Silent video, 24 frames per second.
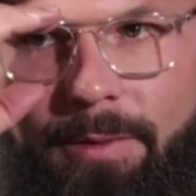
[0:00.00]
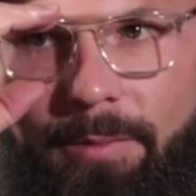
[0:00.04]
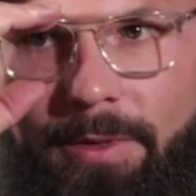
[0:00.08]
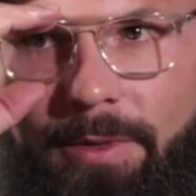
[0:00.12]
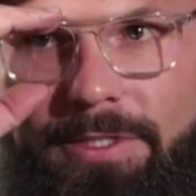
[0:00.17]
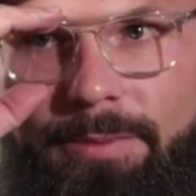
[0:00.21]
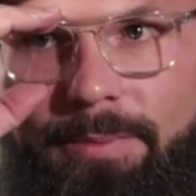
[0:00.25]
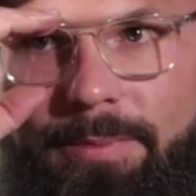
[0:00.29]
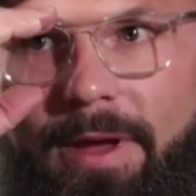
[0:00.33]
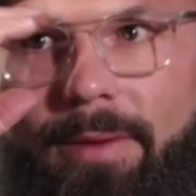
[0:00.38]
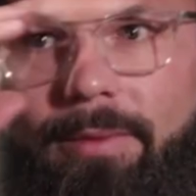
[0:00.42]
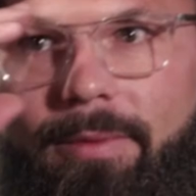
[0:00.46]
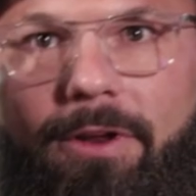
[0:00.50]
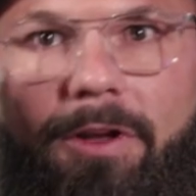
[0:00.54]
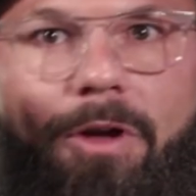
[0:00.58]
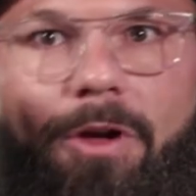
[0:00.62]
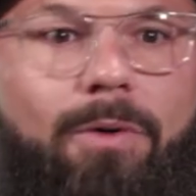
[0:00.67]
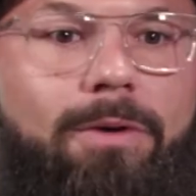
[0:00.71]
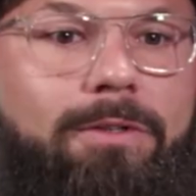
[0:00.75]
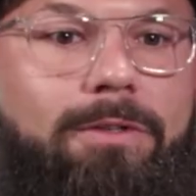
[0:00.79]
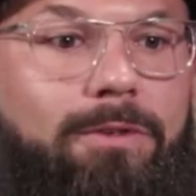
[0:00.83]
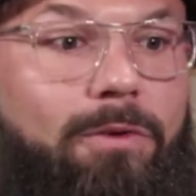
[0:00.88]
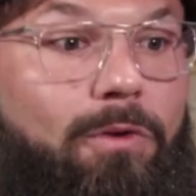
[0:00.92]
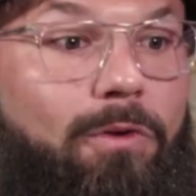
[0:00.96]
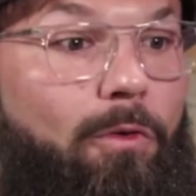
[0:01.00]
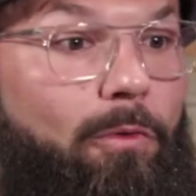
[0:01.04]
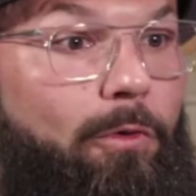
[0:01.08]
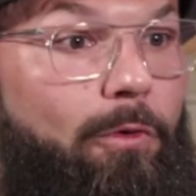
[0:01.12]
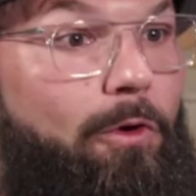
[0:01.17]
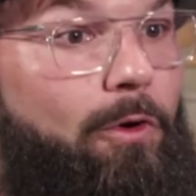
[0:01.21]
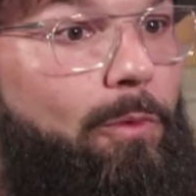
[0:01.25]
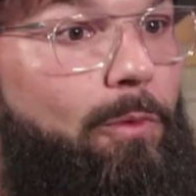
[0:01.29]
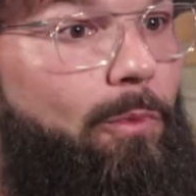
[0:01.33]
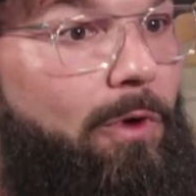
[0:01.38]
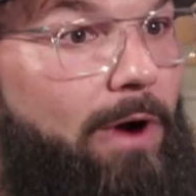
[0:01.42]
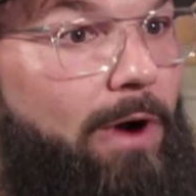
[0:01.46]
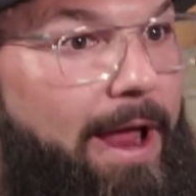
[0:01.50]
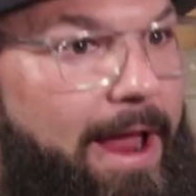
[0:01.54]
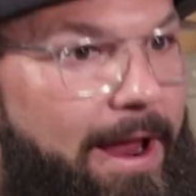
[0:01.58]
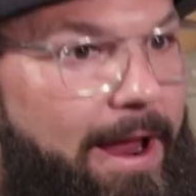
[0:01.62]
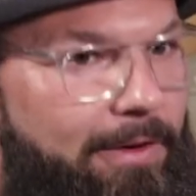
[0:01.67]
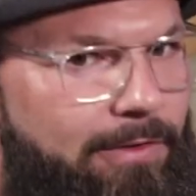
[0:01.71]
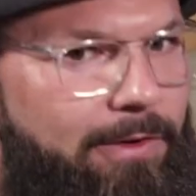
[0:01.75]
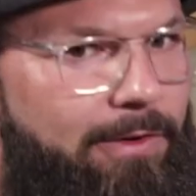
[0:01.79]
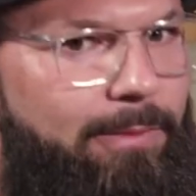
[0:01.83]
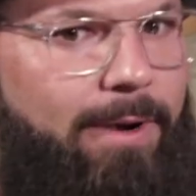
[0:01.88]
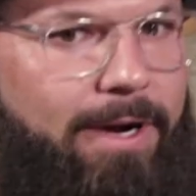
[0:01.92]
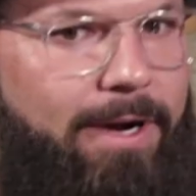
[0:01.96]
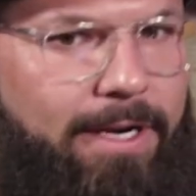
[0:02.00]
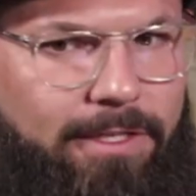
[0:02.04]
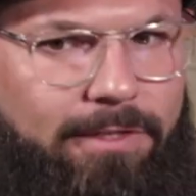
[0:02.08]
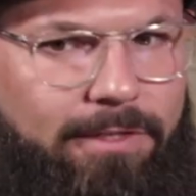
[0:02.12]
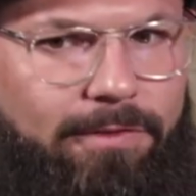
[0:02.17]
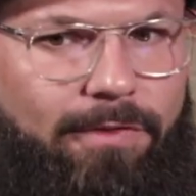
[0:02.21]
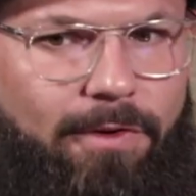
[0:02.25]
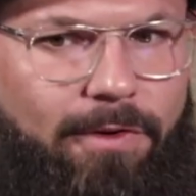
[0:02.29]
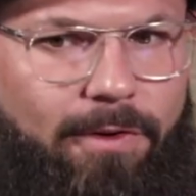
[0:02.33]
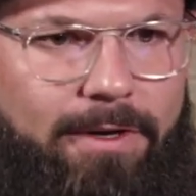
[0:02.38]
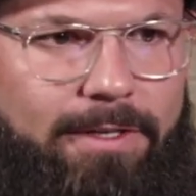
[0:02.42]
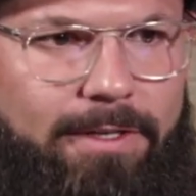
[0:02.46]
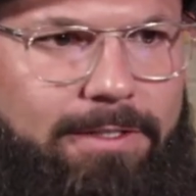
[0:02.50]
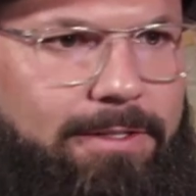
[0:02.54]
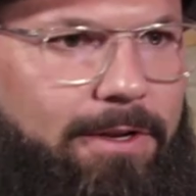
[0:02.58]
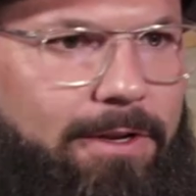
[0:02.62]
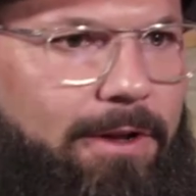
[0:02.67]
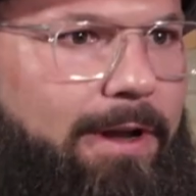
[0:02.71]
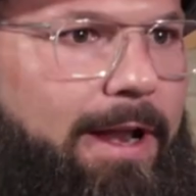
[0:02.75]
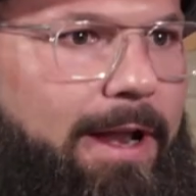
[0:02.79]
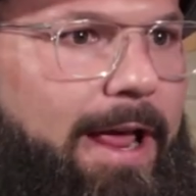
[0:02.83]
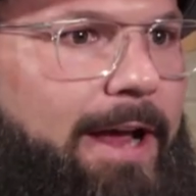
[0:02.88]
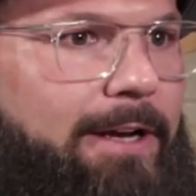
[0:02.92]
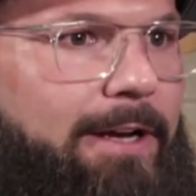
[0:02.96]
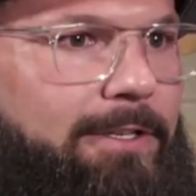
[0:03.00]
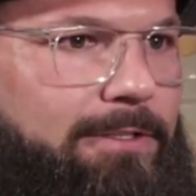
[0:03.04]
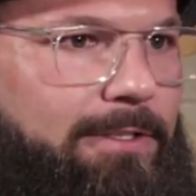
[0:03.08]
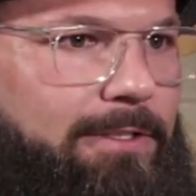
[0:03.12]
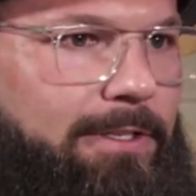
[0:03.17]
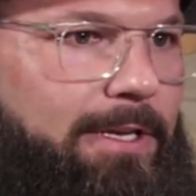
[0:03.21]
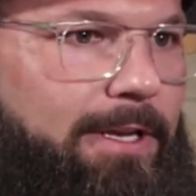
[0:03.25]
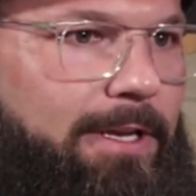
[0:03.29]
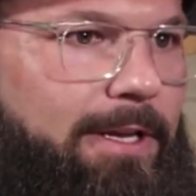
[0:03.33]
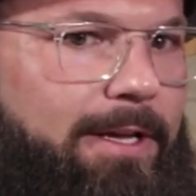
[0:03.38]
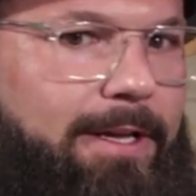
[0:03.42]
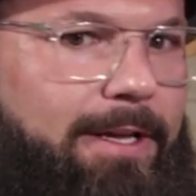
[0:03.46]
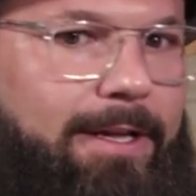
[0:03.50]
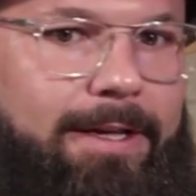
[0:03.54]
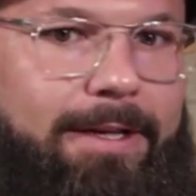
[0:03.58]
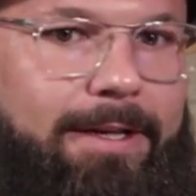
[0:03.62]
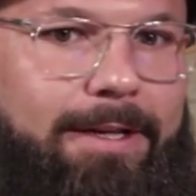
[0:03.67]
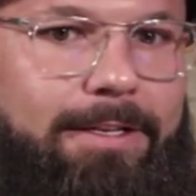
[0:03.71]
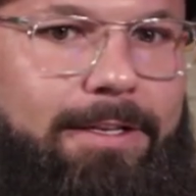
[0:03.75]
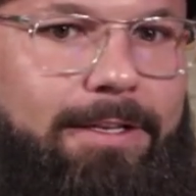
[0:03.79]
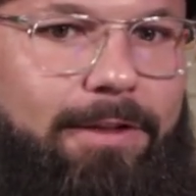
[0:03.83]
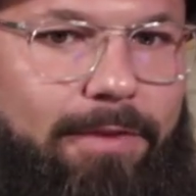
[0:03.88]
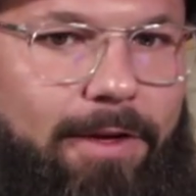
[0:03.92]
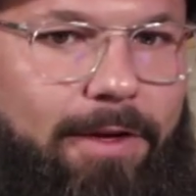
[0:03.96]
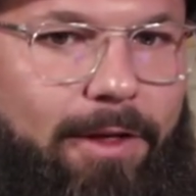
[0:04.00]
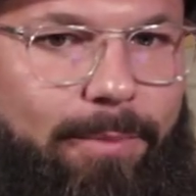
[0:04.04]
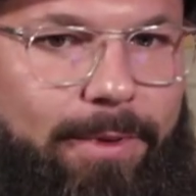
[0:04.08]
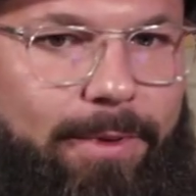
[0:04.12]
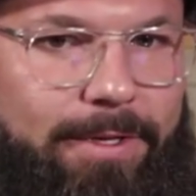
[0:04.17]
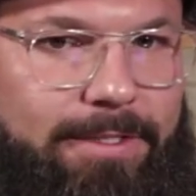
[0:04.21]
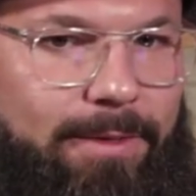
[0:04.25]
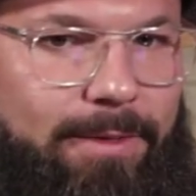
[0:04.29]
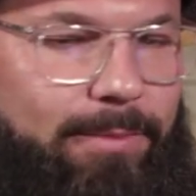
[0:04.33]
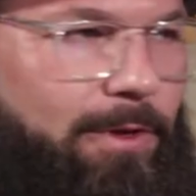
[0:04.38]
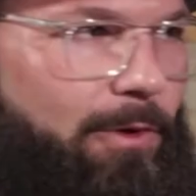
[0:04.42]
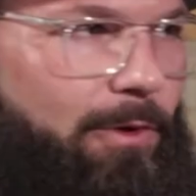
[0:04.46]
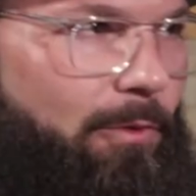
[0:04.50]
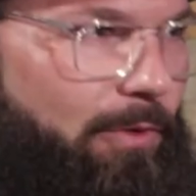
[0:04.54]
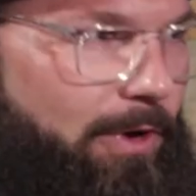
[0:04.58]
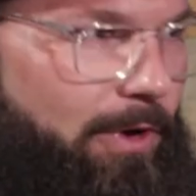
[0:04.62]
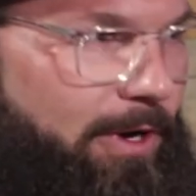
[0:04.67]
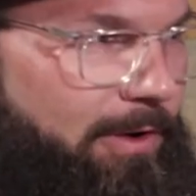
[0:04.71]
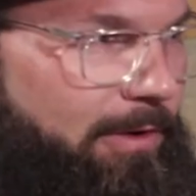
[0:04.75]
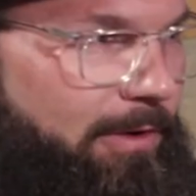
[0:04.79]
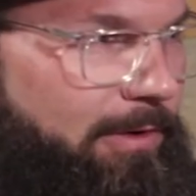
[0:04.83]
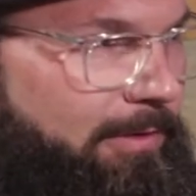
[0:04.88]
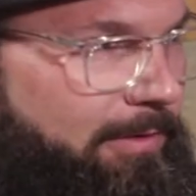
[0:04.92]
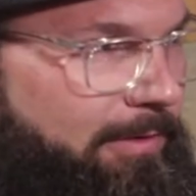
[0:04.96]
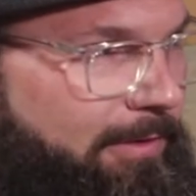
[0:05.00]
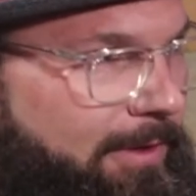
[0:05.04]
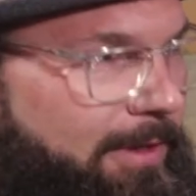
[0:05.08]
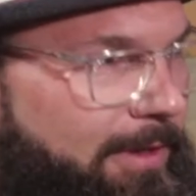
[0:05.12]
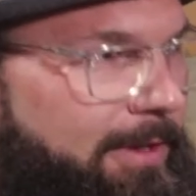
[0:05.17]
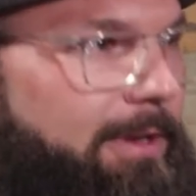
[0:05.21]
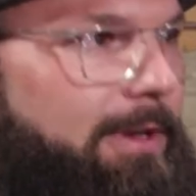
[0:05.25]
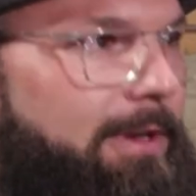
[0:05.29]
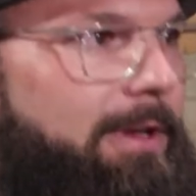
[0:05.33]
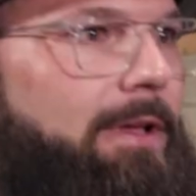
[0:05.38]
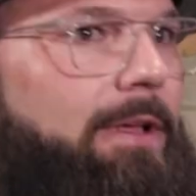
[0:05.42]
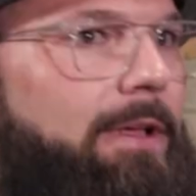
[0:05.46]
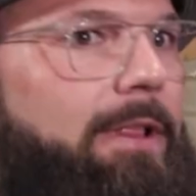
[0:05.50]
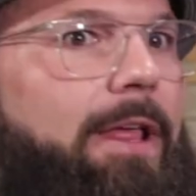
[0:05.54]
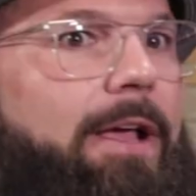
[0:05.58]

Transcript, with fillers: But to be able to go into a room where everybody's focused on actually developing something real, yep.